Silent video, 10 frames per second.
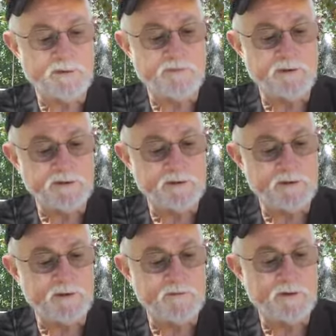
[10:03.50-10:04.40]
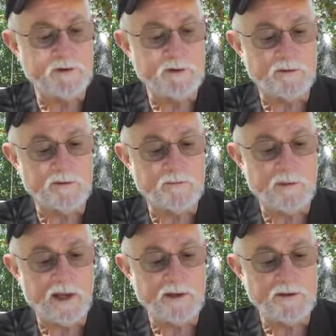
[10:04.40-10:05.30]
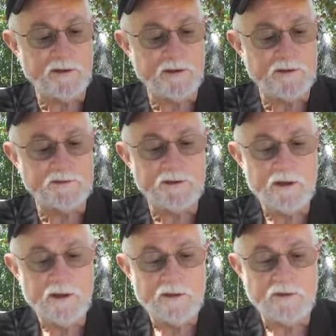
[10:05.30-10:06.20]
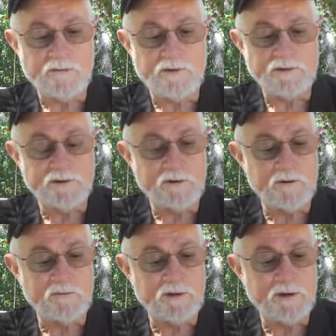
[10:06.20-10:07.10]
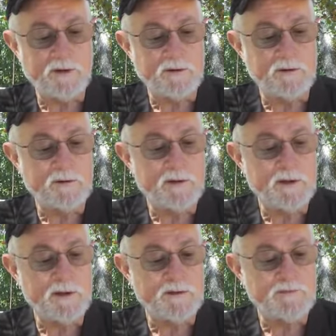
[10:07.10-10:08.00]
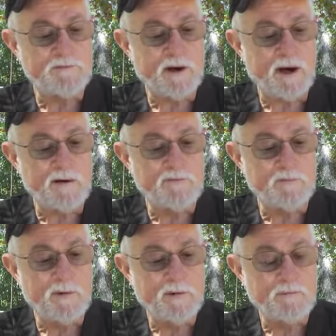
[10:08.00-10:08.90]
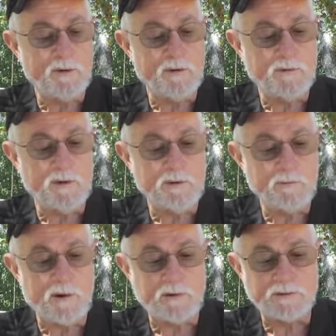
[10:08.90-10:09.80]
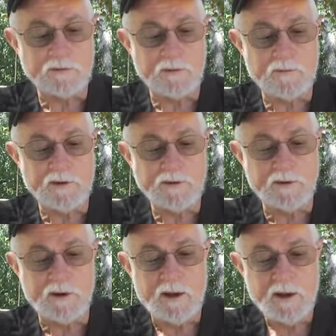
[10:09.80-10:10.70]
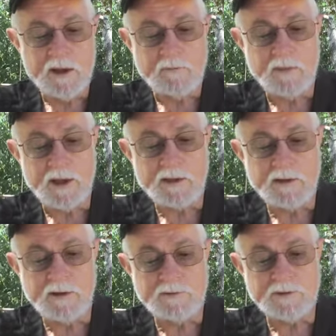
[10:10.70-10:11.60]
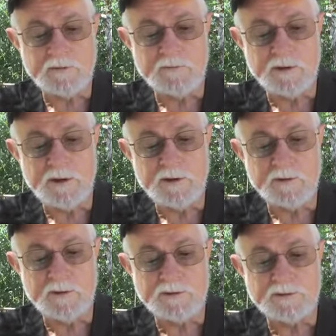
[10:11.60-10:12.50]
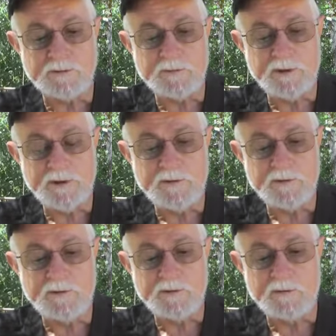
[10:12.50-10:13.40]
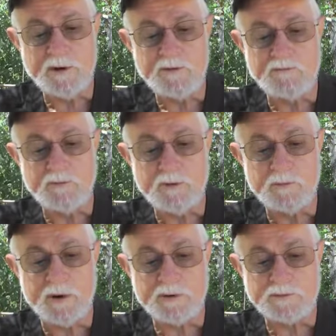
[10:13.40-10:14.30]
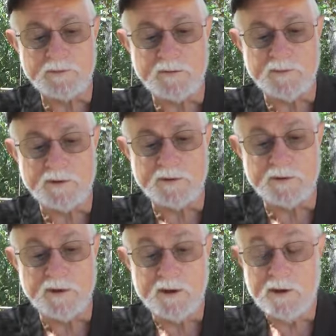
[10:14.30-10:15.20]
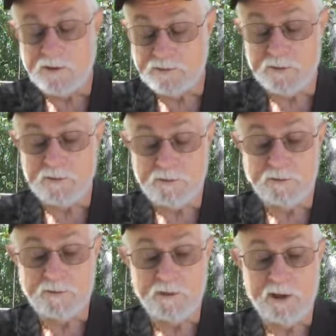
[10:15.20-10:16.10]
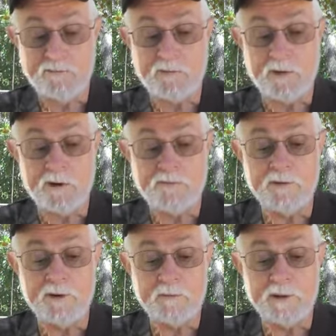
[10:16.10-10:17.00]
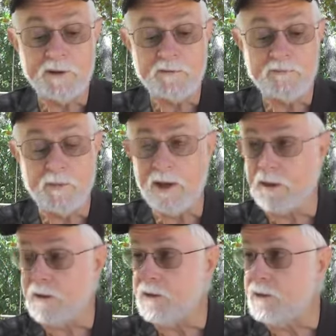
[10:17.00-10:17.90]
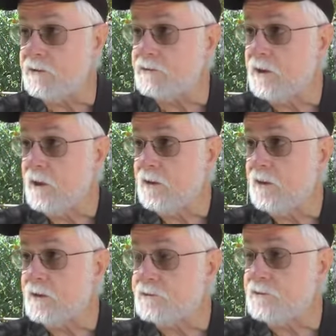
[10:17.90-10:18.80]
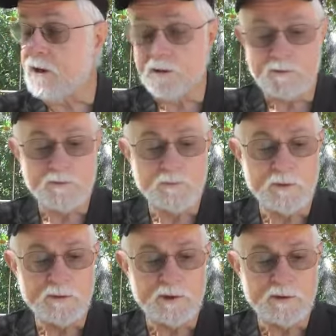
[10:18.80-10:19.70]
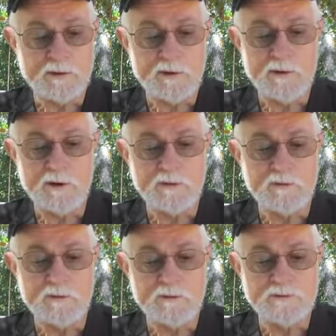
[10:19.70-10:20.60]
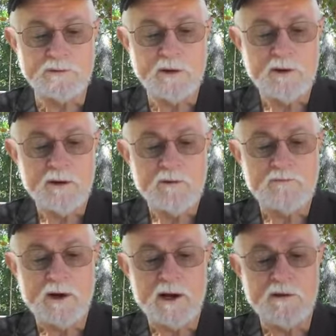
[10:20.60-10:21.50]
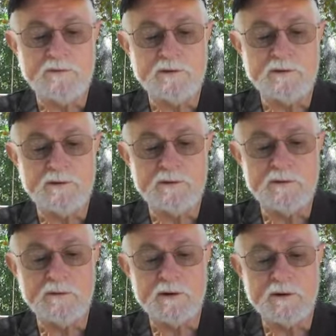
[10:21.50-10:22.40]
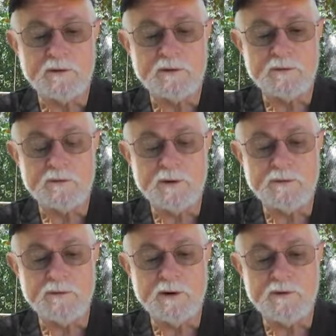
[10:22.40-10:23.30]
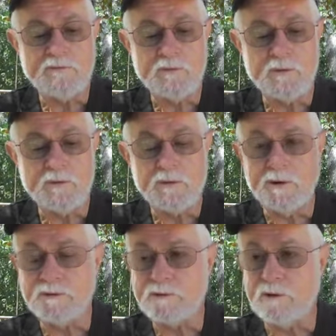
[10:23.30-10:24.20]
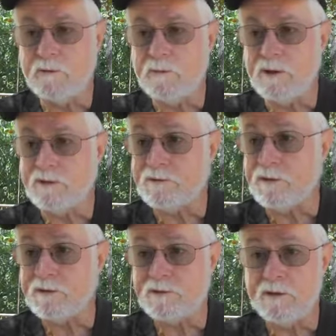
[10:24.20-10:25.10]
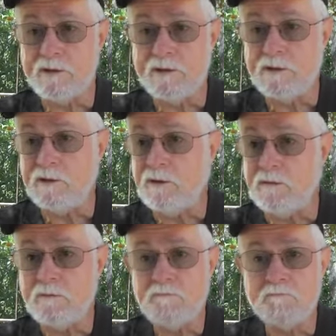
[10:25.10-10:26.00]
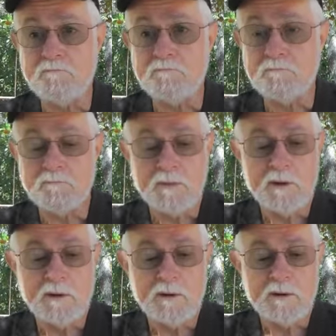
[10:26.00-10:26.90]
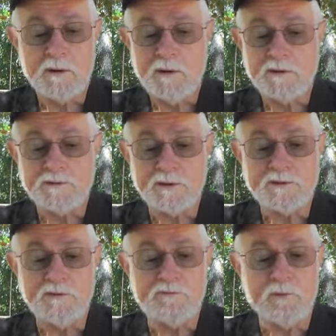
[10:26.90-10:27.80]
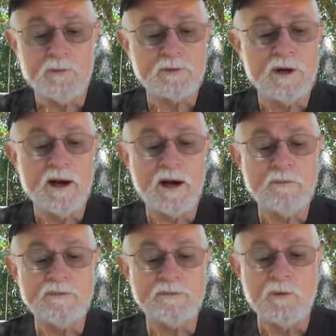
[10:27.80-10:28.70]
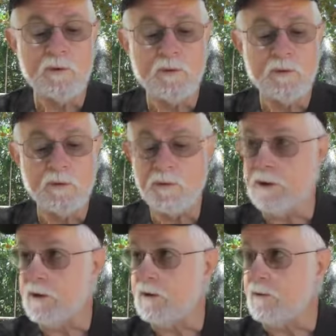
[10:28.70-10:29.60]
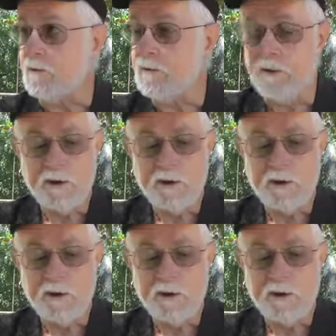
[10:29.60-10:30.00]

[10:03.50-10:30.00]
deficient over here. Manganese deficient over here is 5.1 parts per million. Manganese over here is 324 parts per million. So you have quite a fair bit of manganese that's not working. In other words, 5 into 324 is going to be 64 times more here